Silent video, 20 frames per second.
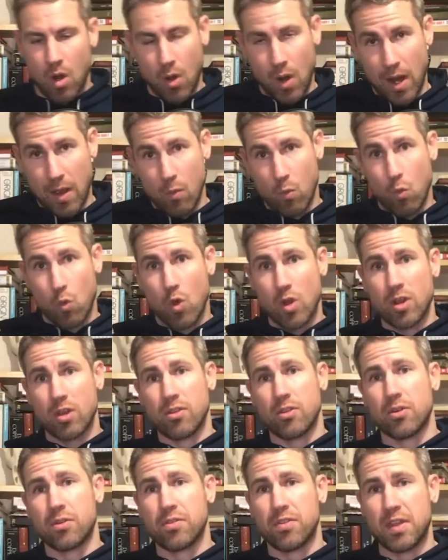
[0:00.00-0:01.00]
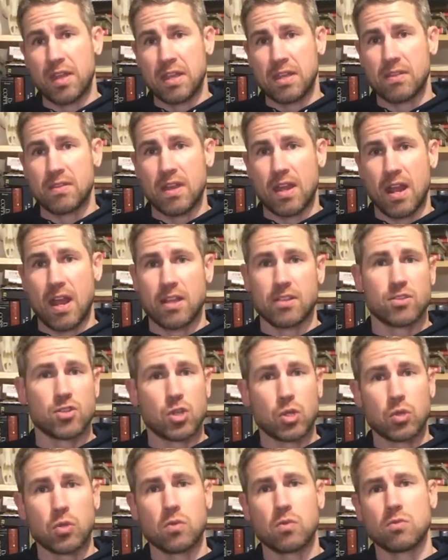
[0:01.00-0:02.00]
All right, one other thing that I
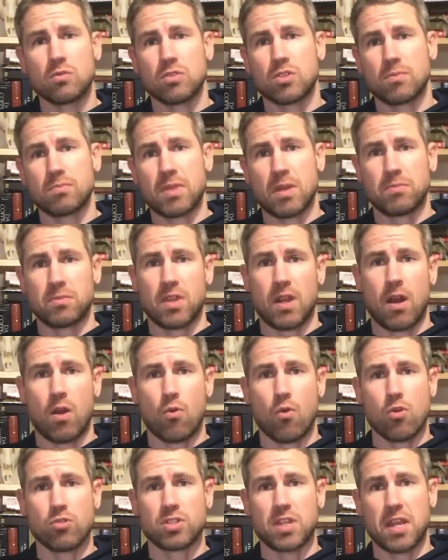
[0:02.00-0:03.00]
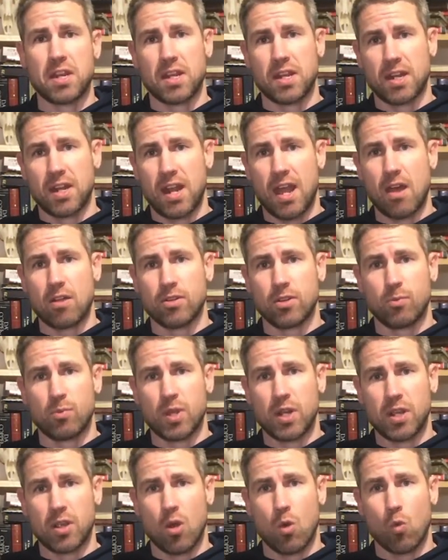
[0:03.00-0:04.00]
do, sometimes that I rotate in and out
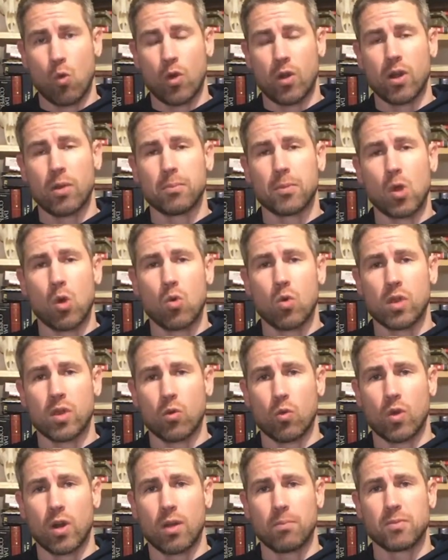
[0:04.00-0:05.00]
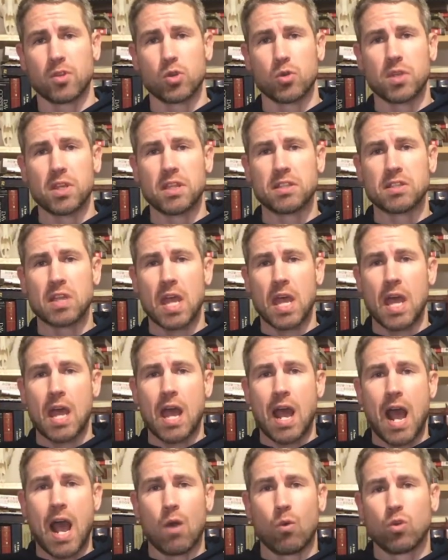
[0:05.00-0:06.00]
depending on where I'm going or what I'm doing, is
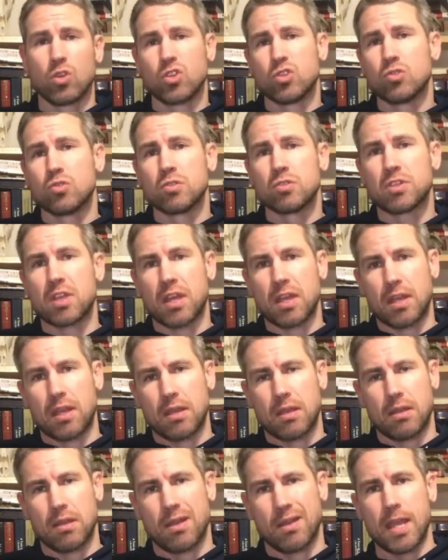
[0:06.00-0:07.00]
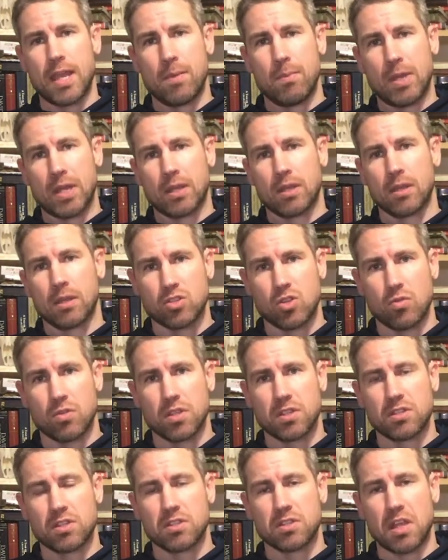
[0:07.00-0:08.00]
I will use a hammock. So
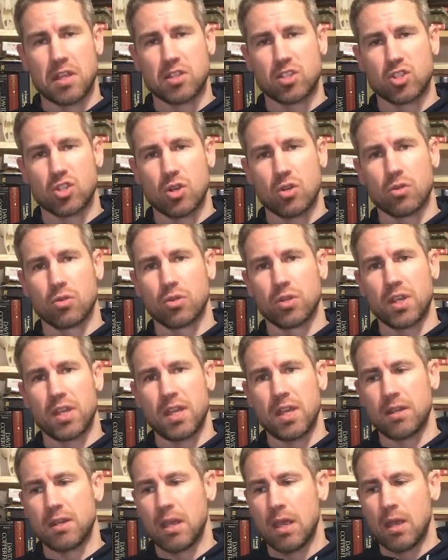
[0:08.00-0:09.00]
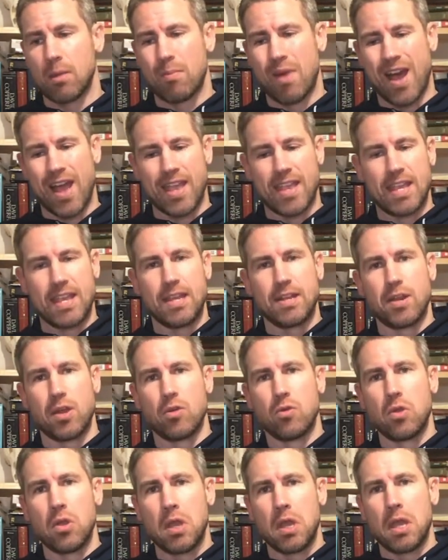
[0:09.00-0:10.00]
this is a jungle net by
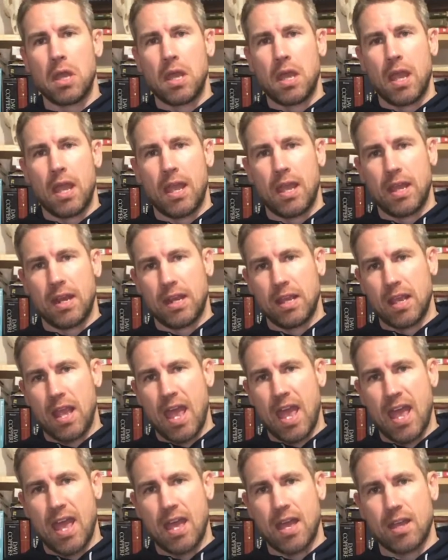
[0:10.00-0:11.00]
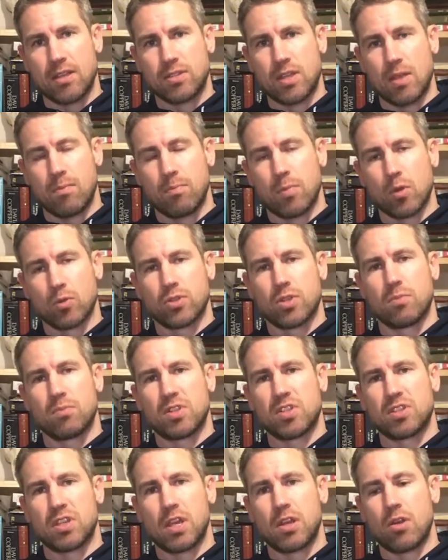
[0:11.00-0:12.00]
Eno, and it has a built-in
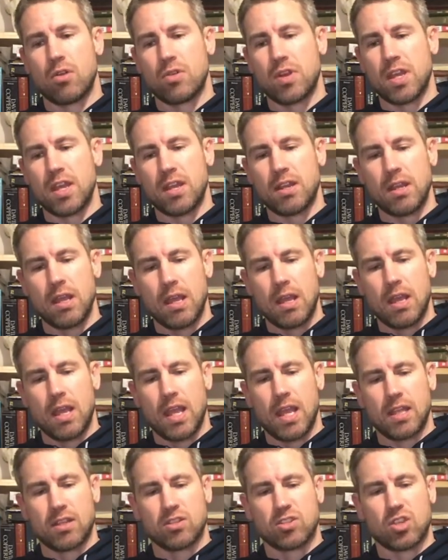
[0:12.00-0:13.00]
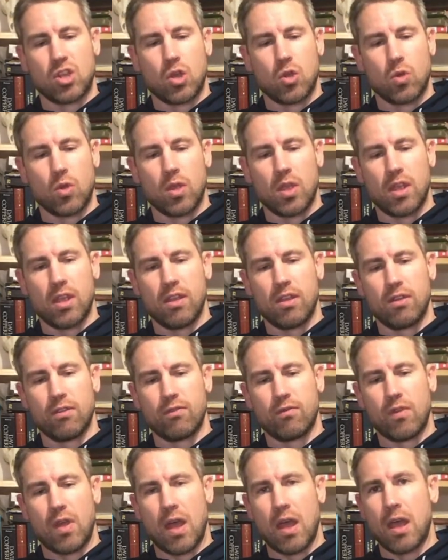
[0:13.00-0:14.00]
mosquito net. And so
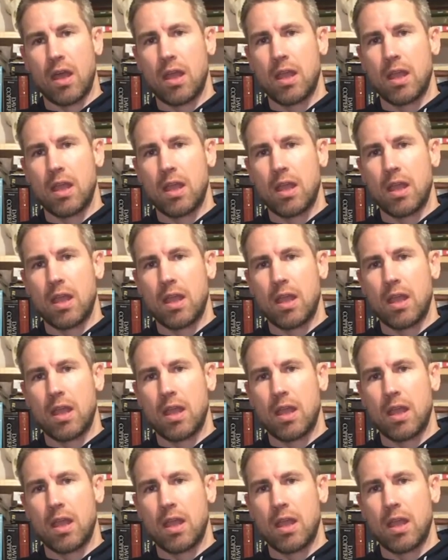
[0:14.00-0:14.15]
if